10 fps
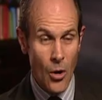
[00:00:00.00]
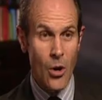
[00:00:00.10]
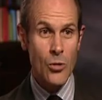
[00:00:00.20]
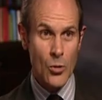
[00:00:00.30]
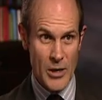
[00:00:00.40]

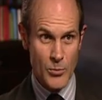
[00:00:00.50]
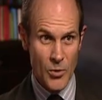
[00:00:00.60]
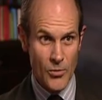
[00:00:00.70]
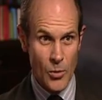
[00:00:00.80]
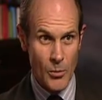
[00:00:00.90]
all great
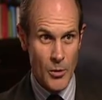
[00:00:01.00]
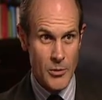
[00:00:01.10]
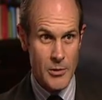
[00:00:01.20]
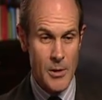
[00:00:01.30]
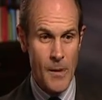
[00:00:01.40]

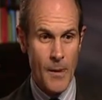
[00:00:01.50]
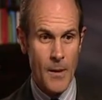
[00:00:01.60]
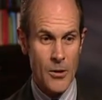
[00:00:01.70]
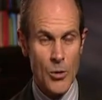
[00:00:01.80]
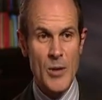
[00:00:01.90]
performers
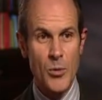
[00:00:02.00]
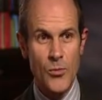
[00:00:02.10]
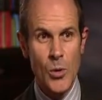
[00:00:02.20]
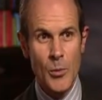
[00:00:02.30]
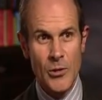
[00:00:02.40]
great
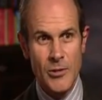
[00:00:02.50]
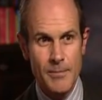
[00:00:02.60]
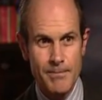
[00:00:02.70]
performers.